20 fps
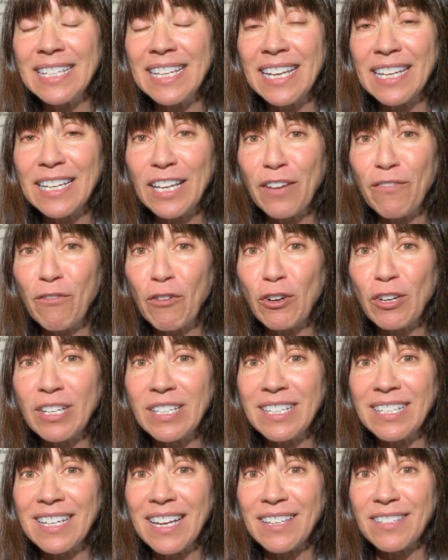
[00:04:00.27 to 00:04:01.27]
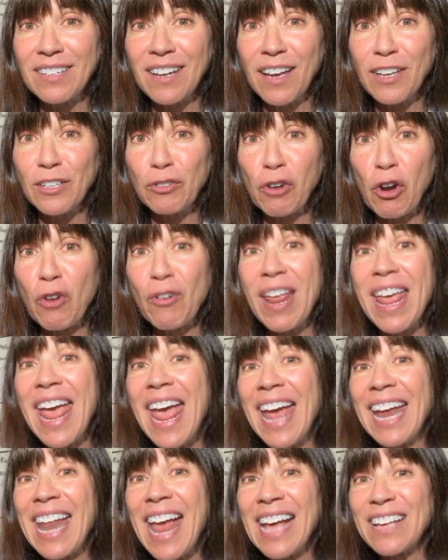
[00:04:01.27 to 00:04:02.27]
get converted to testosterone
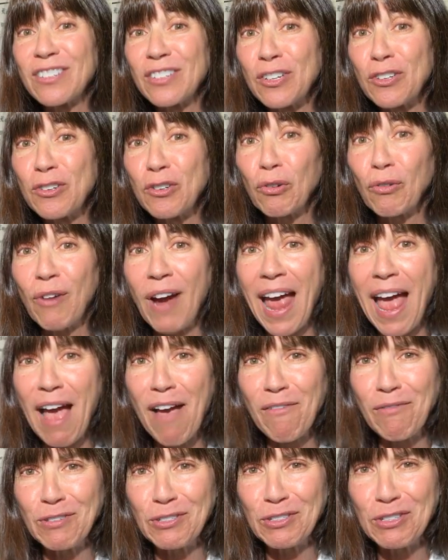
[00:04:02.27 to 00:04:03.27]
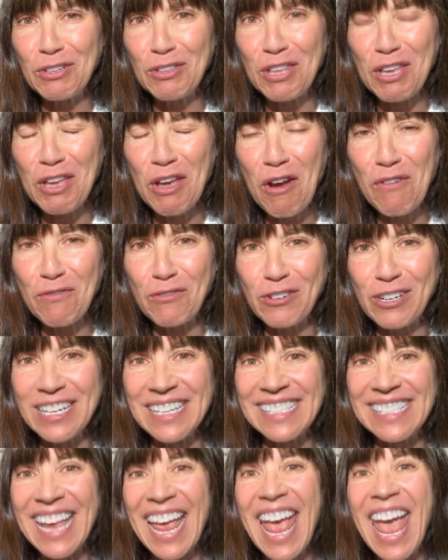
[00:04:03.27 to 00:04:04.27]
and has to travel to the
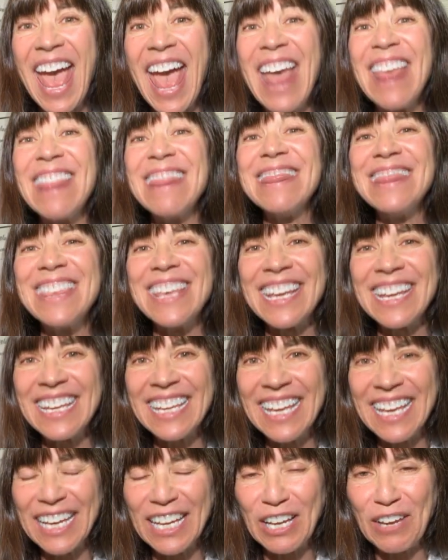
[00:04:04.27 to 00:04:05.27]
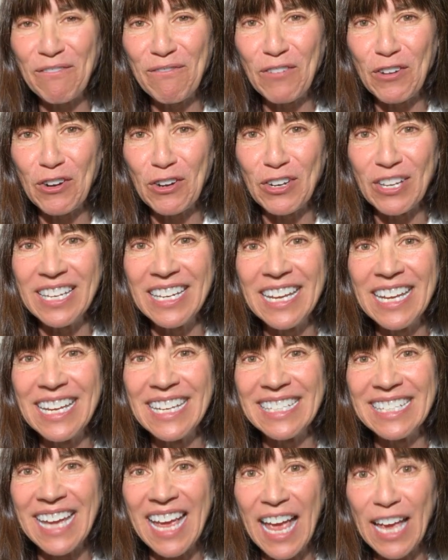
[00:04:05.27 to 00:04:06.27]
ovaries and then get converted
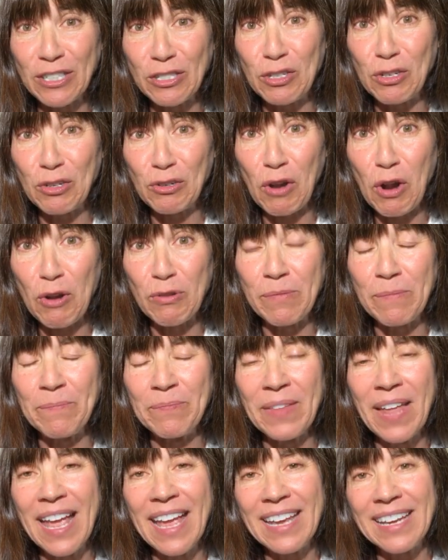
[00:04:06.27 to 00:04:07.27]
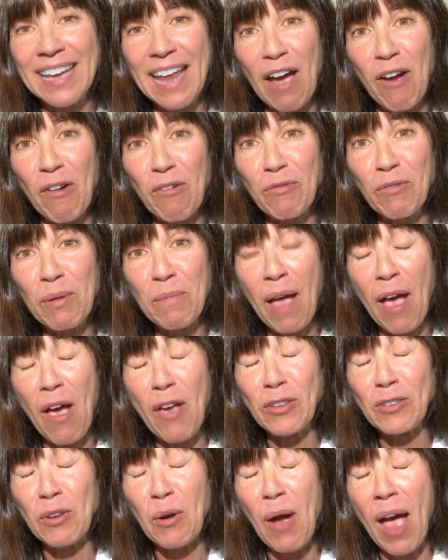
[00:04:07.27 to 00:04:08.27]
to estrone. Now,
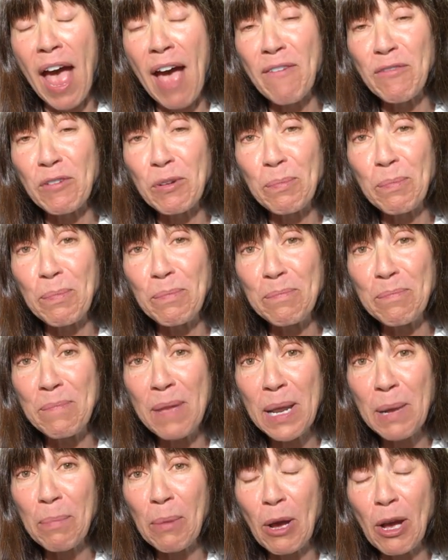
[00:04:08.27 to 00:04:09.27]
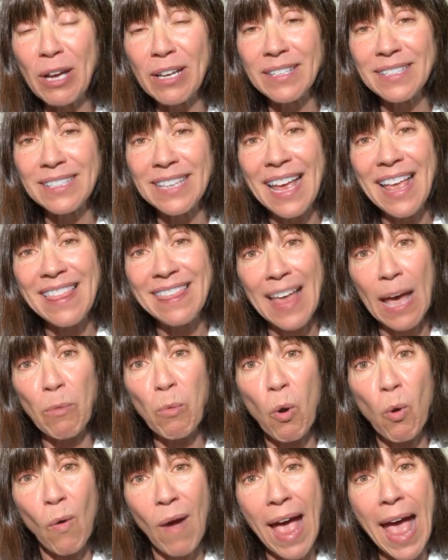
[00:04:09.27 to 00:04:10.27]
so after menopause, that
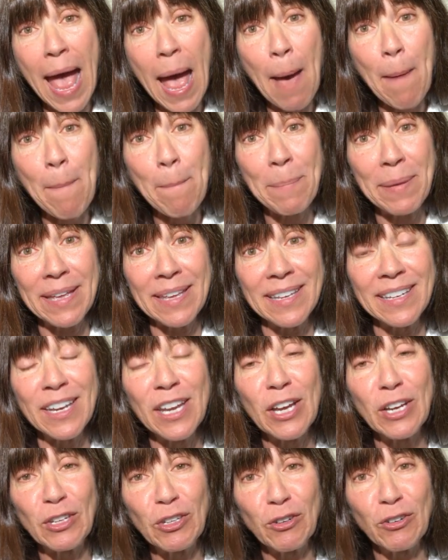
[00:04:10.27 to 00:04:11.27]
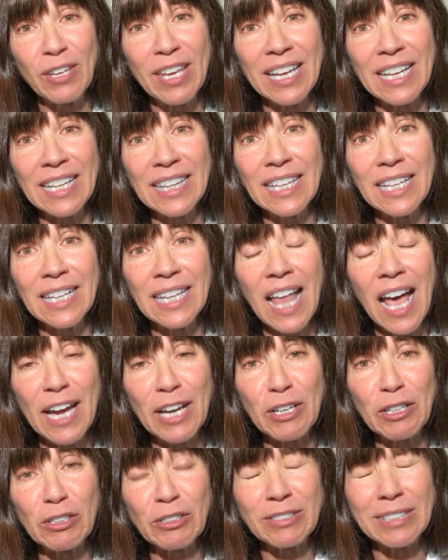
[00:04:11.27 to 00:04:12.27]
won't happen. You'll get a little
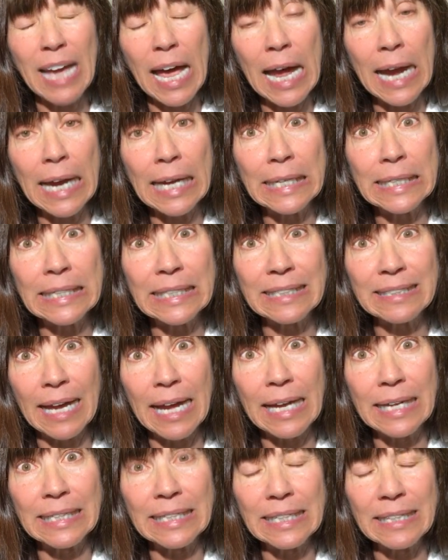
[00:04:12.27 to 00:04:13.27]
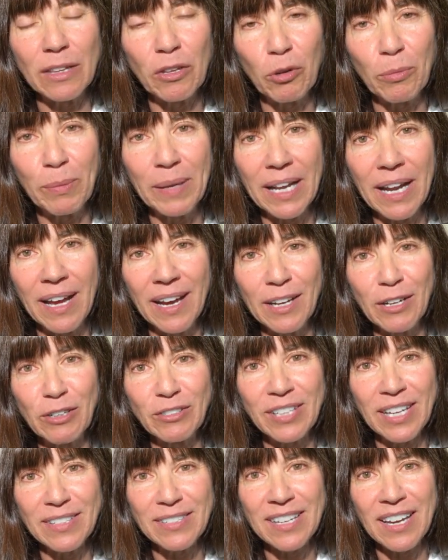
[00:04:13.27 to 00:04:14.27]
higher, tiny, tiny, little bit higher
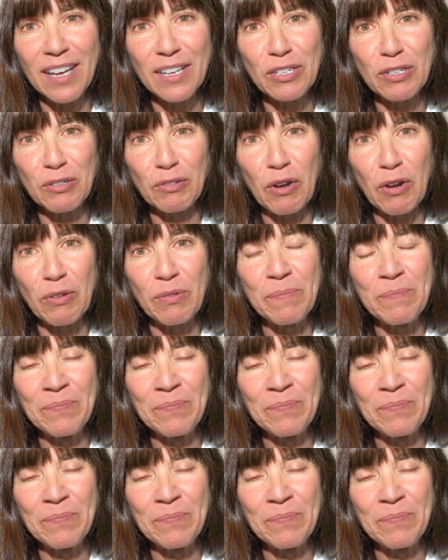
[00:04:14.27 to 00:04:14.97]
testosterone,